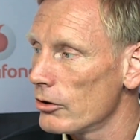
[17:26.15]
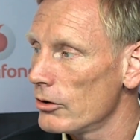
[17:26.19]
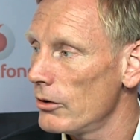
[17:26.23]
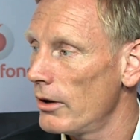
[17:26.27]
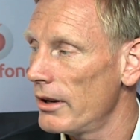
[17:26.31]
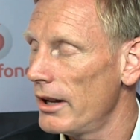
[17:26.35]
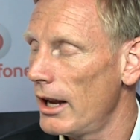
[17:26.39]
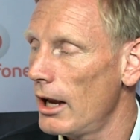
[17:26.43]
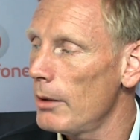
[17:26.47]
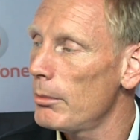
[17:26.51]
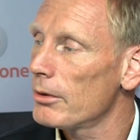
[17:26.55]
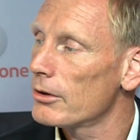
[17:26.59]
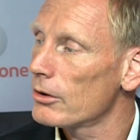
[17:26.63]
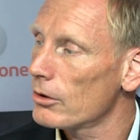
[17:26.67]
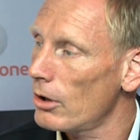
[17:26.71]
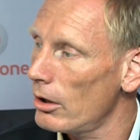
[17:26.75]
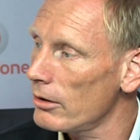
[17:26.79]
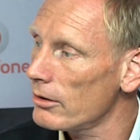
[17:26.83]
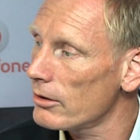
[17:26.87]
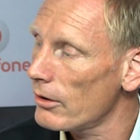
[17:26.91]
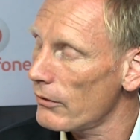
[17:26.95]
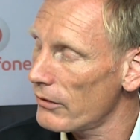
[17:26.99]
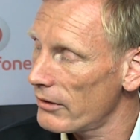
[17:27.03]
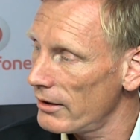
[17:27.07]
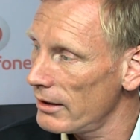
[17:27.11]
You enable
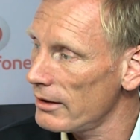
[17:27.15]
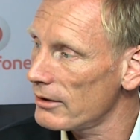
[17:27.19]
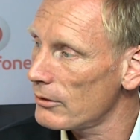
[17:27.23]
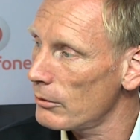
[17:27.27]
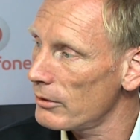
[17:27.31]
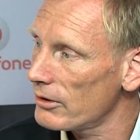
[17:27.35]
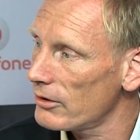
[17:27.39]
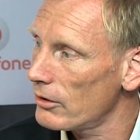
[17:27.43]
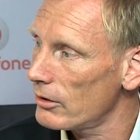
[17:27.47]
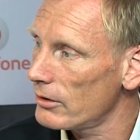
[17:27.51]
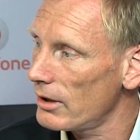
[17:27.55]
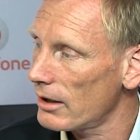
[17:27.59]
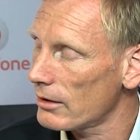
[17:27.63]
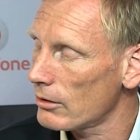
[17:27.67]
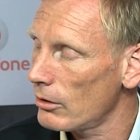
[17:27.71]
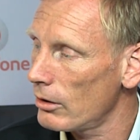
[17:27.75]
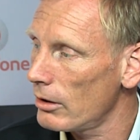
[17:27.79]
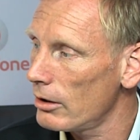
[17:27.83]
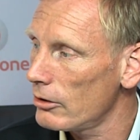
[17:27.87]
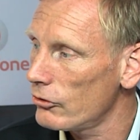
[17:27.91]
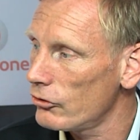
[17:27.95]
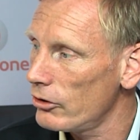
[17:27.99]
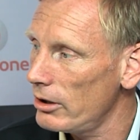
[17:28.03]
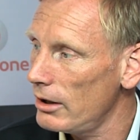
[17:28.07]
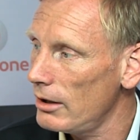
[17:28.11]
tons of things with your
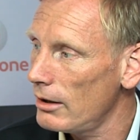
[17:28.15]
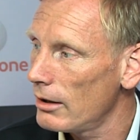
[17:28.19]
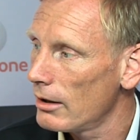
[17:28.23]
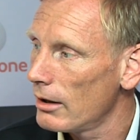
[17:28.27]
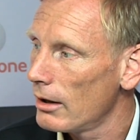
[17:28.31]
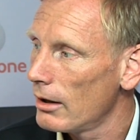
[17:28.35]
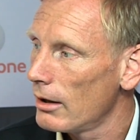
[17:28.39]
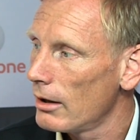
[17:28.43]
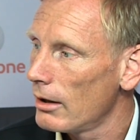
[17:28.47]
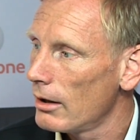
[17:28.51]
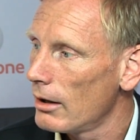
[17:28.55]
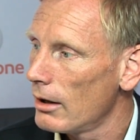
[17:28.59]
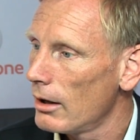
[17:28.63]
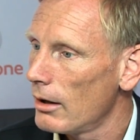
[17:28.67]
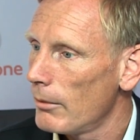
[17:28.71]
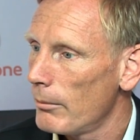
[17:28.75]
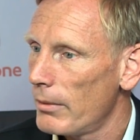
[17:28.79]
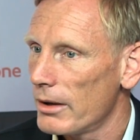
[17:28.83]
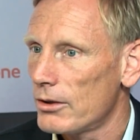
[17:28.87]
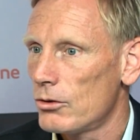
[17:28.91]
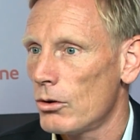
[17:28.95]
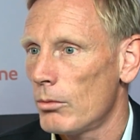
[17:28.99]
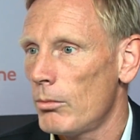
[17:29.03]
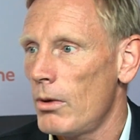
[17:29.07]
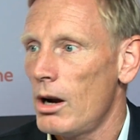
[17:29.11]
technology,
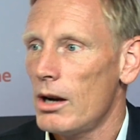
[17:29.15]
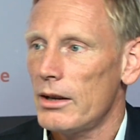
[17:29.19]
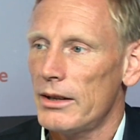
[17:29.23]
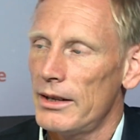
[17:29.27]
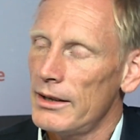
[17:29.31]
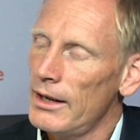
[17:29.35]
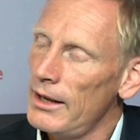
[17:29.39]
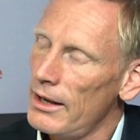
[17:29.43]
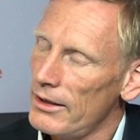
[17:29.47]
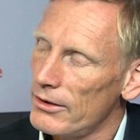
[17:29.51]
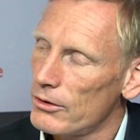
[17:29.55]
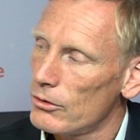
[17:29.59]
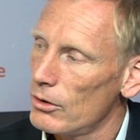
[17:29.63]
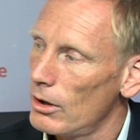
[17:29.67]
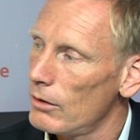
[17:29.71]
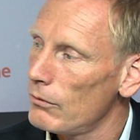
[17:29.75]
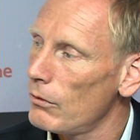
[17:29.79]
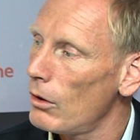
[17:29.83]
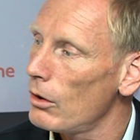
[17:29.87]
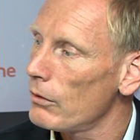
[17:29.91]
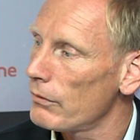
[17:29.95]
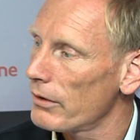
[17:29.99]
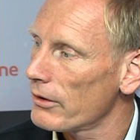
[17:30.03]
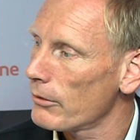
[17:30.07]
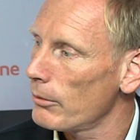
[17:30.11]
but your marketing has to
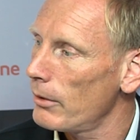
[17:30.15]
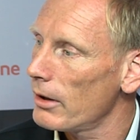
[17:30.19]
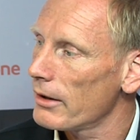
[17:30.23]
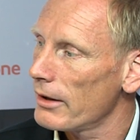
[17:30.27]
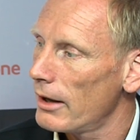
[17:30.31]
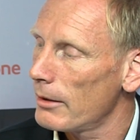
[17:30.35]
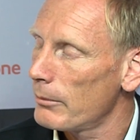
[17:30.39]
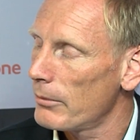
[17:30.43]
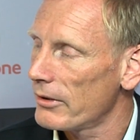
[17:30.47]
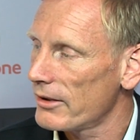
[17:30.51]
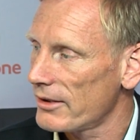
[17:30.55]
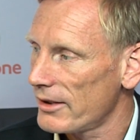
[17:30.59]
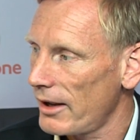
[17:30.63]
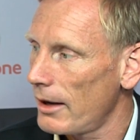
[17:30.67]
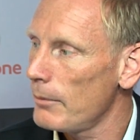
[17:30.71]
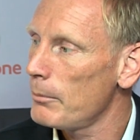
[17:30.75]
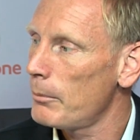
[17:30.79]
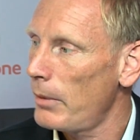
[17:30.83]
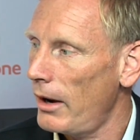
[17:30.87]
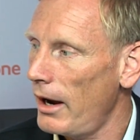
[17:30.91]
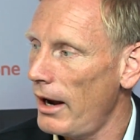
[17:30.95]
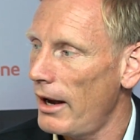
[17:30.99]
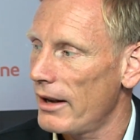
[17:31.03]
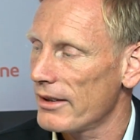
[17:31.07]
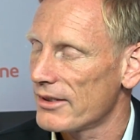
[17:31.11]
evolve as well. That same
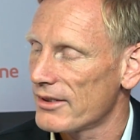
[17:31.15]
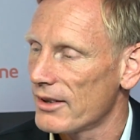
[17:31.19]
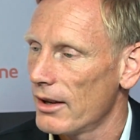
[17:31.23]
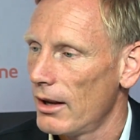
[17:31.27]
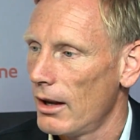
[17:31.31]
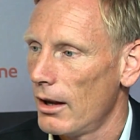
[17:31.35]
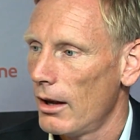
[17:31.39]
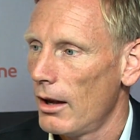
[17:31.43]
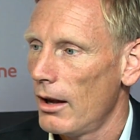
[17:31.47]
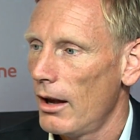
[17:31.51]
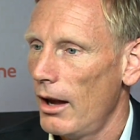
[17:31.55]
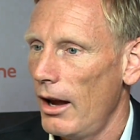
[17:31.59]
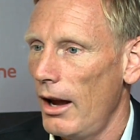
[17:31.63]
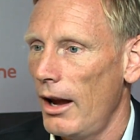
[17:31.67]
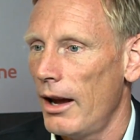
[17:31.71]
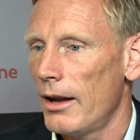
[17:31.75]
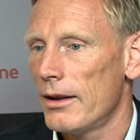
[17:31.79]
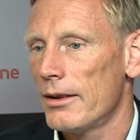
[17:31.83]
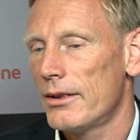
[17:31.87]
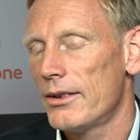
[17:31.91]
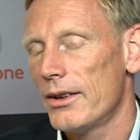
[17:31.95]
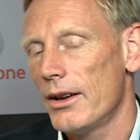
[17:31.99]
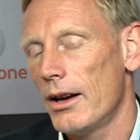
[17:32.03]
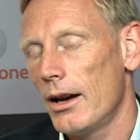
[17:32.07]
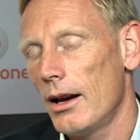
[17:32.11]
path,
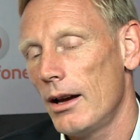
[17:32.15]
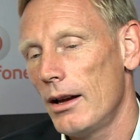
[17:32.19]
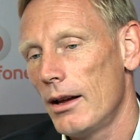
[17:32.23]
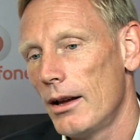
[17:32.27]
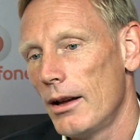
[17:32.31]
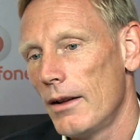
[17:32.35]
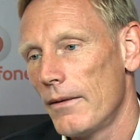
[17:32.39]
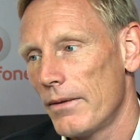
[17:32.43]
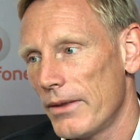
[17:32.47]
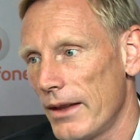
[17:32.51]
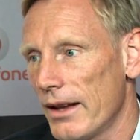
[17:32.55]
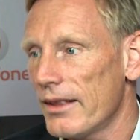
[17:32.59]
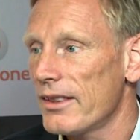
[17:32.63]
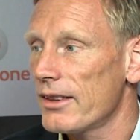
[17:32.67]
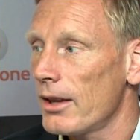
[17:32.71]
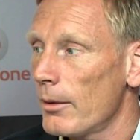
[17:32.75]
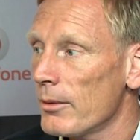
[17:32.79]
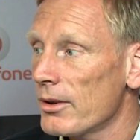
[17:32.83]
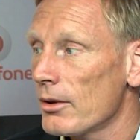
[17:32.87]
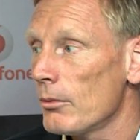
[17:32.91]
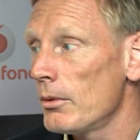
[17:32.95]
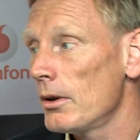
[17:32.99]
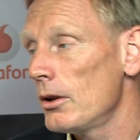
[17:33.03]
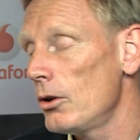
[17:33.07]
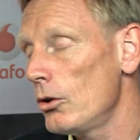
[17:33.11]
and uh, that's
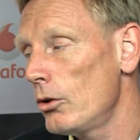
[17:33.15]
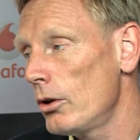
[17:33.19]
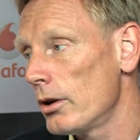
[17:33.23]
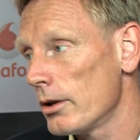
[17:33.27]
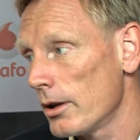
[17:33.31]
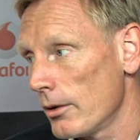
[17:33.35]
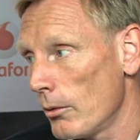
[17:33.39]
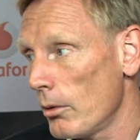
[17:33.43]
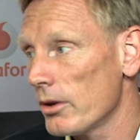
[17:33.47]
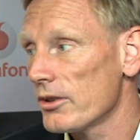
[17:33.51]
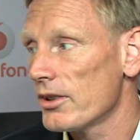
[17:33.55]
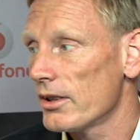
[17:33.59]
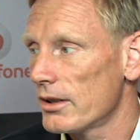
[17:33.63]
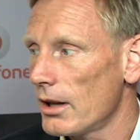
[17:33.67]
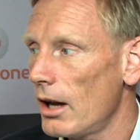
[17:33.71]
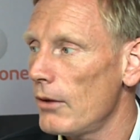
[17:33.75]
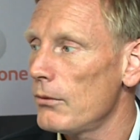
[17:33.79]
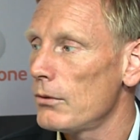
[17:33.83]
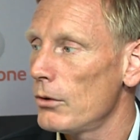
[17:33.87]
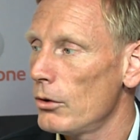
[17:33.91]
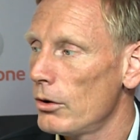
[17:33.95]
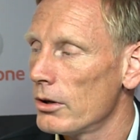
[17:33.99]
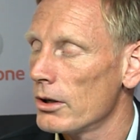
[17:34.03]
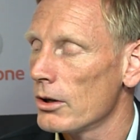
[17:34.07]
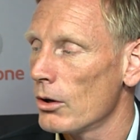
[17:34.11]
something we learned. It was a
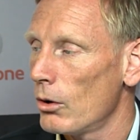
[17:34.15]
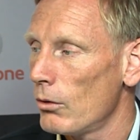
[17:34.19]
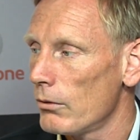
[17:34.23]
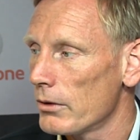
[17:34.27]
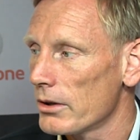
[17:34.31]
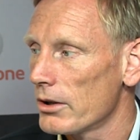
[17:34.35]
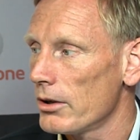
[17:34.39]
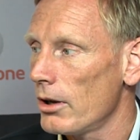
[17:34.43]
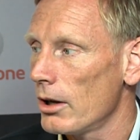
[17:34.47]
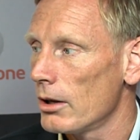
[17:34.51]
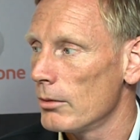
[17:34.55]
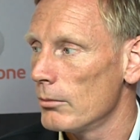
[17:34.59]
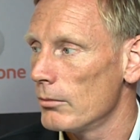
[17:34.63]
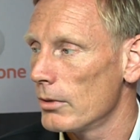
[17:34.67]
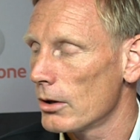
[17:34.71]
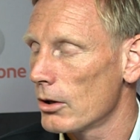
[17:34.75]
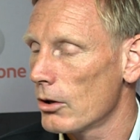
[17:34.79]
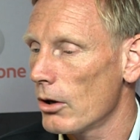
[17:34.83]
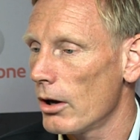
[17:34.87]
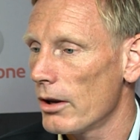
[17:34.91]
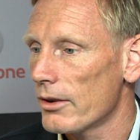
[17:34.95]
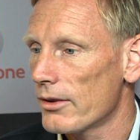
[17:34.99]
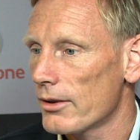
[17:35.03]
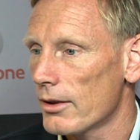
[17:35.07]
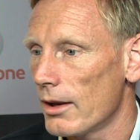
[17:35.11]
tough learning over time
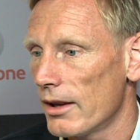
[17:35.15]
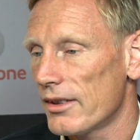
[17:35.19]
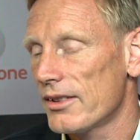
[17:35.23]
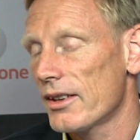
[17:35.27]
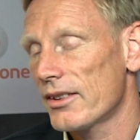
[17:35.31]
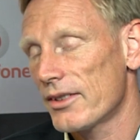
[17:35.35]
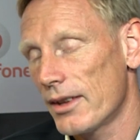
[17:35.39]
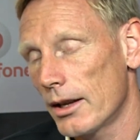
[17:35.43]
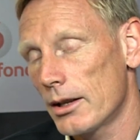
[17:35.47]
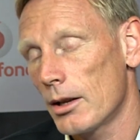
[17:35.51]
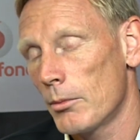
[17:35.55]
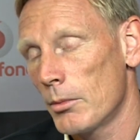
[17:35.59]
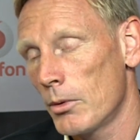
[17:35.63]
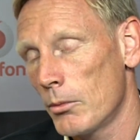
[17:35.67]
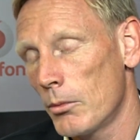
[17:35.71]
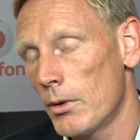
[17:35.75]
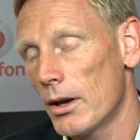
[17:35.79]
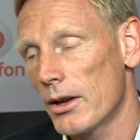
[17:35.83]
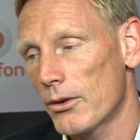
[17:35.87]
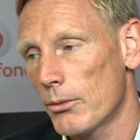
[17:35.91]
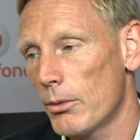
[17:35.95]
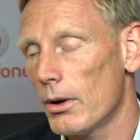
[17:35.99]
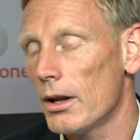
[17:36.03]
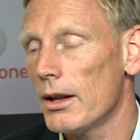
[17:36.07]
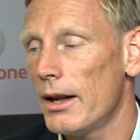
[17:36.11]
because, as I said, I mean, we
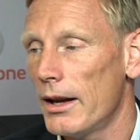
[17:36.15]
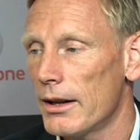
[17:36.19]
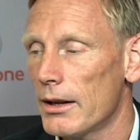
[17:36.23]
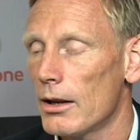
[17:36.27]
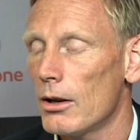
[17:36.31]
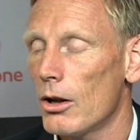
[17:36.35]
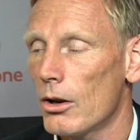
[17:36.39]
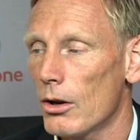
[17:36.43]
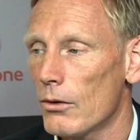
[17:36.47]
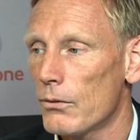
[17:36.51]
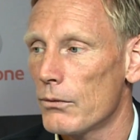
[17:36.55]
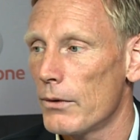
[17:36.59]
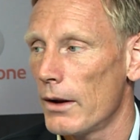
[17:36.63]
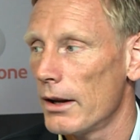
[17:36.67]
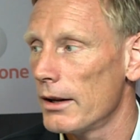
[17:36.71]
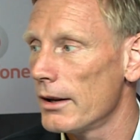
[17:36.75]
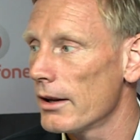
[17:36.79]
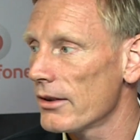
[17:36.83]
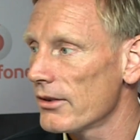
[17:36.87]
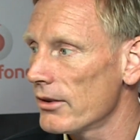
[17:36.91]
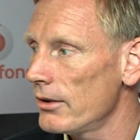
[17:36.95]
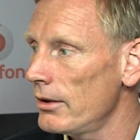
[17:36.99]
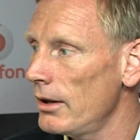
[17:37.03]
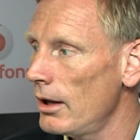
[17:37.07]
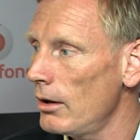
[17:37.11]
as well had a lot of
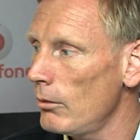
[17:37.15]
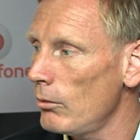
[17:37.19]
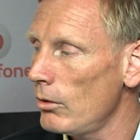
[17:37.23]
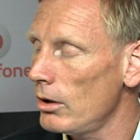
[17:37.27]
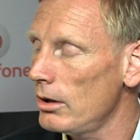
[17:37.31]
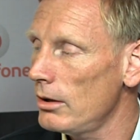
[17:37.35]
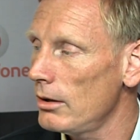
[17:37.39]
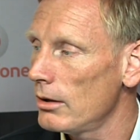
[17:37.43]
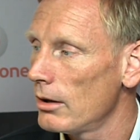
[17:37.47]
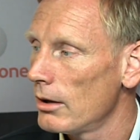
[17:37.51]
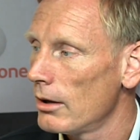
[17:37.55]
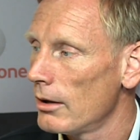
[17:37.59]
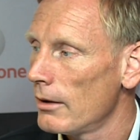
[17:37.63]
failures in that one.